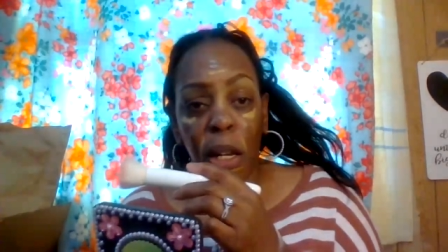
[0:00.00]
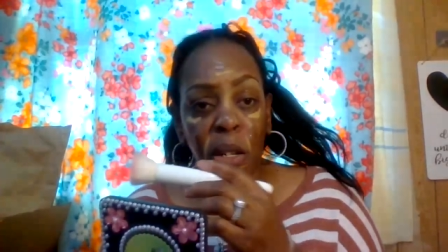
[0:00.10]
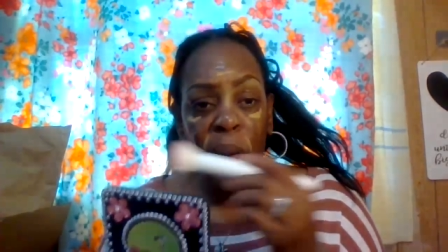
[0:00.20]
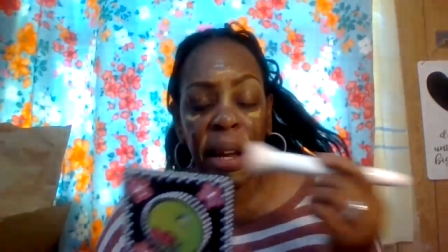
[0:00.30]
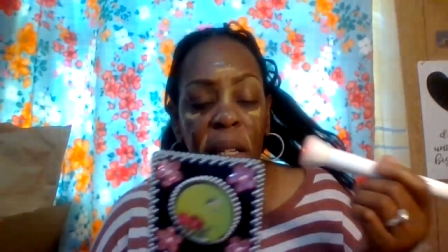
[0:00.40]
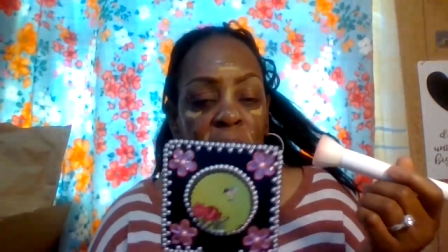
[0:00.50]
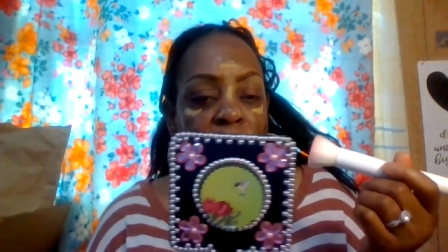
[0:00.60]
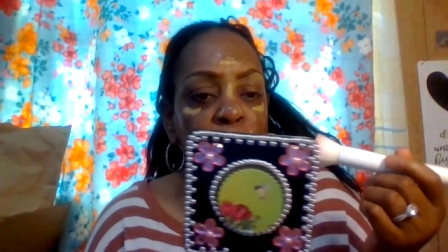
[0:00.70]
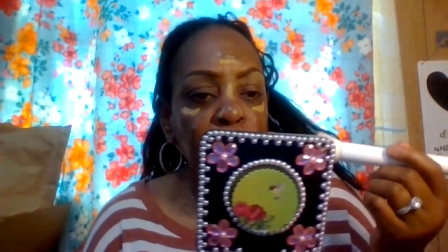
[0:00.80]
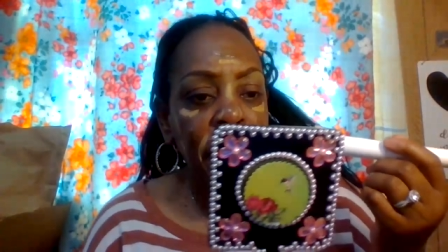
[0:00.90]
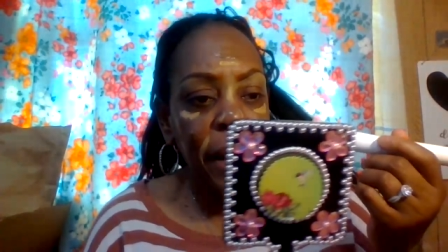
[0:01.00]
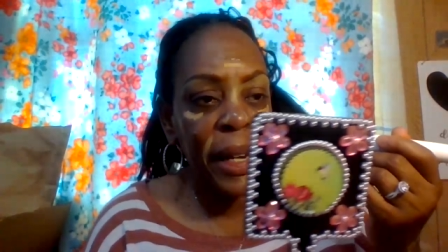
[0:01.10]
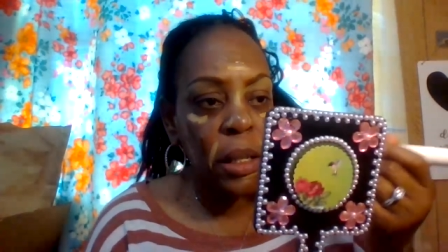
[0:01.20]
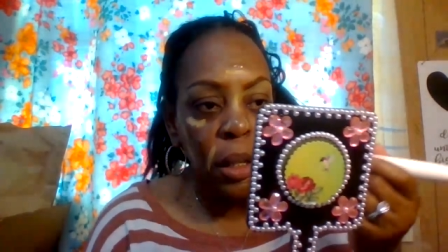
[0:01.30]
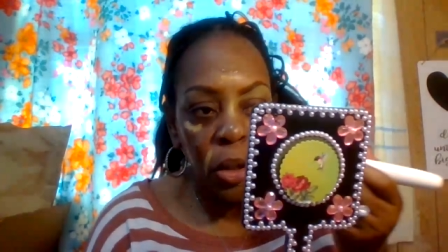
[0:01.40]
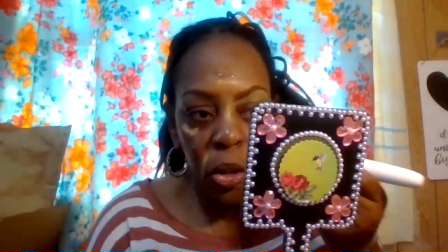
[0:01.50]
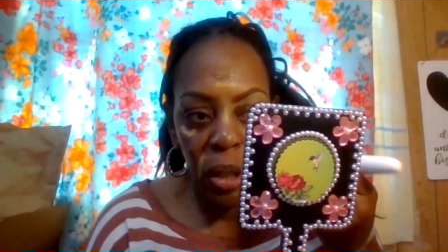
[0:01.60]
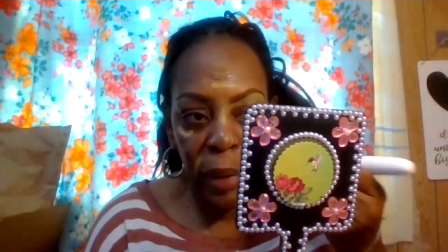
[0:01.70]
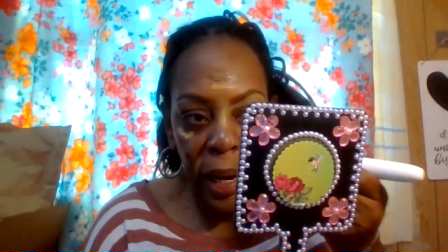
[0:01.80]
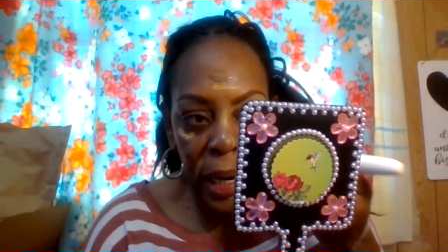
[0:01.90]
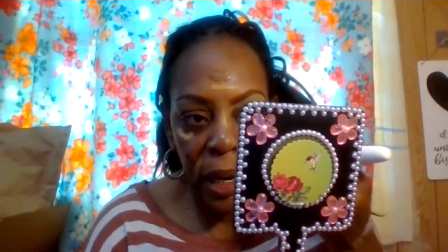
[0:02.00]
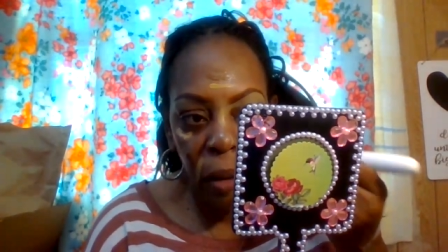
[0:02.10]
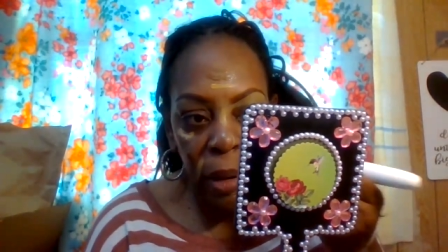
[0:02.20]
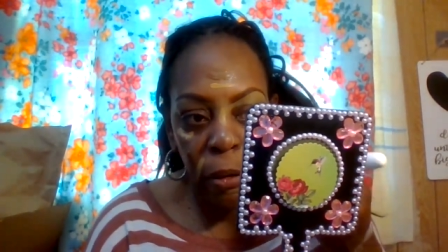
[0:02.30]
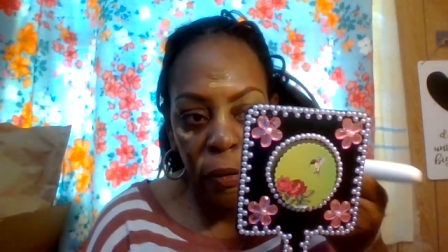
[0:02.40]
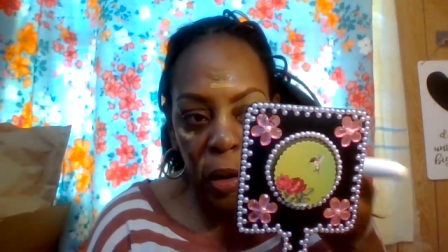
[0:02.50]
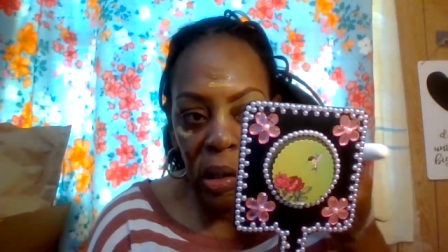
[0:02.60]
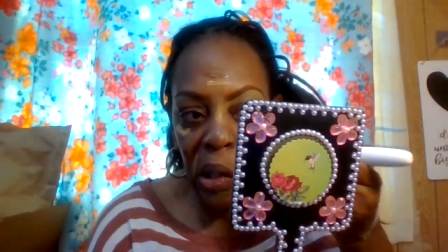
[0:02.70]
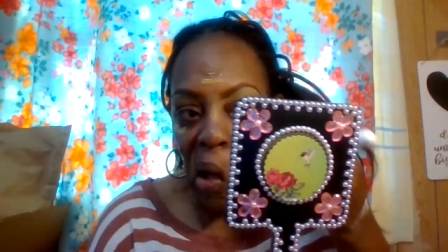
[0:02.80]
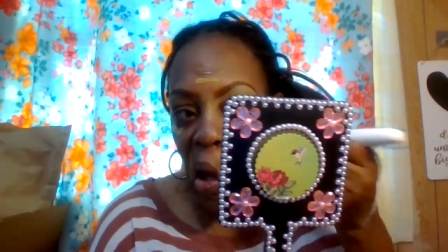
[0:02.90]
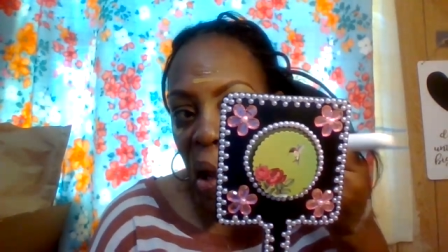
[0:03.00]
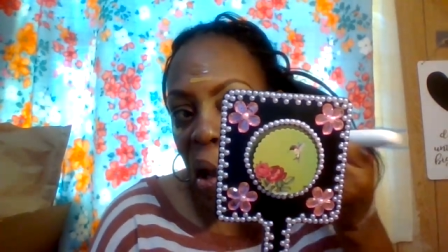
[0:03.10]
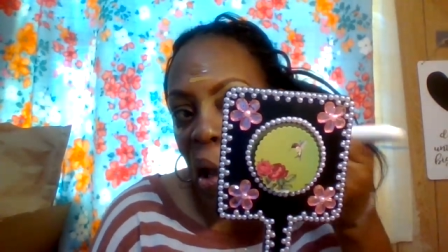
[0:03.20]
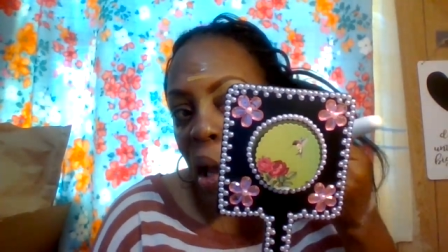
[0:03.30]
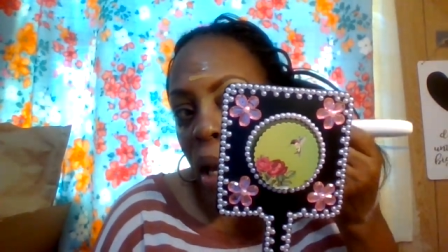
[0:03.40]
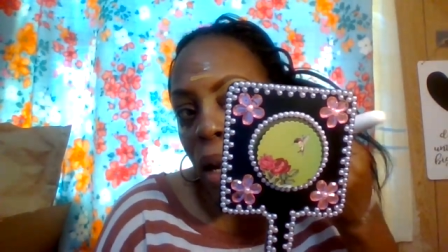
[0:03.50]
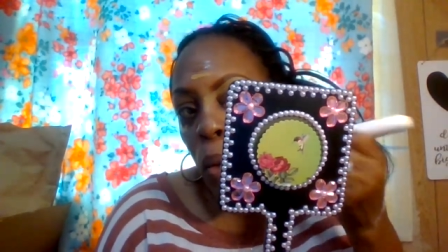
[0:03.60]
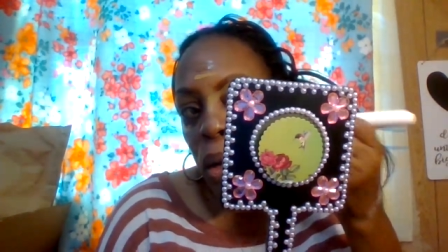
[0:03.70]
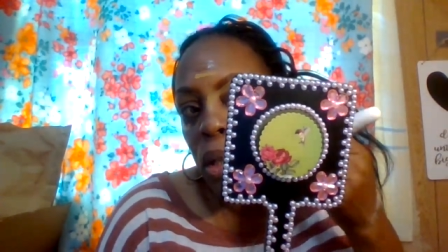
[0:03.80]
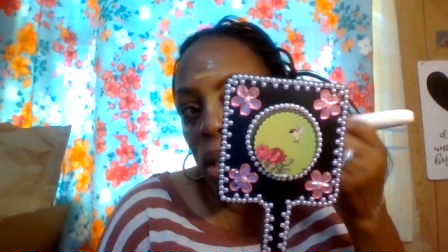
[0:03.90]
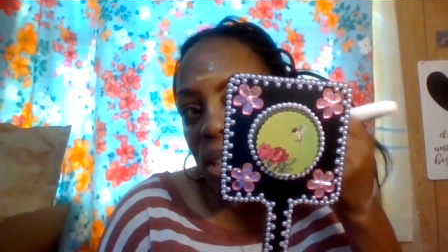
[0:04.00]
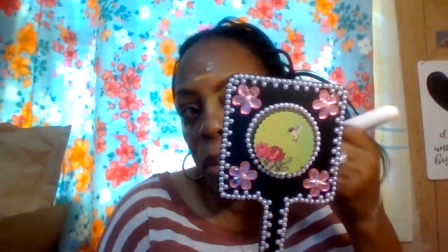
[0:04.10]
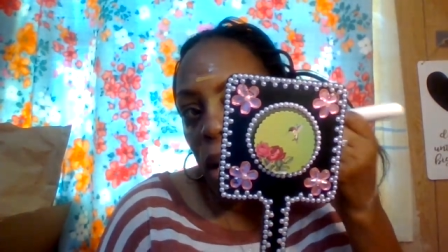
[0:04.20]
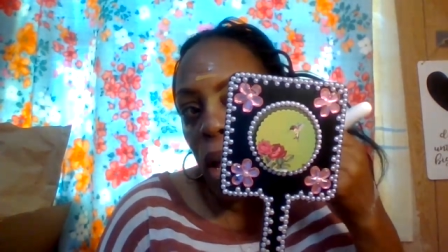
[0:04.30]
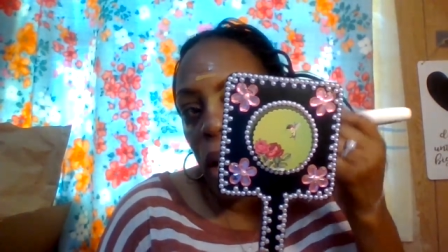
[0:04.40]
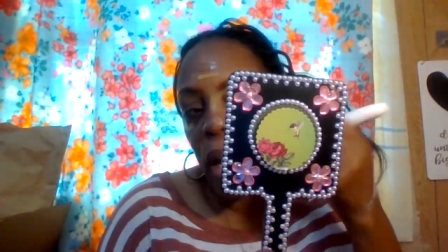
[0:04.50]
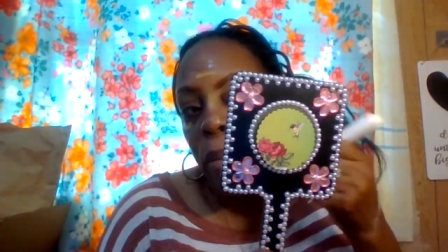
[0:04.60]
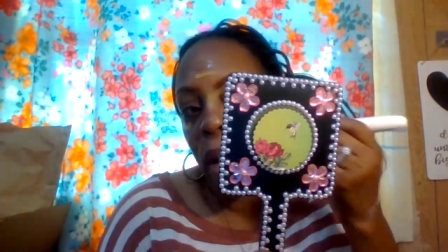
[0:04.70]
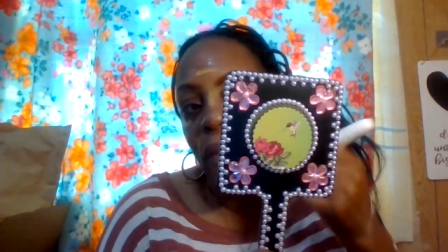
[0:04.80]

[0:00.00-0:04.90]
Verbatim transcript: so I can see. But I like to use use my handheld mirror first, and I want to just apply my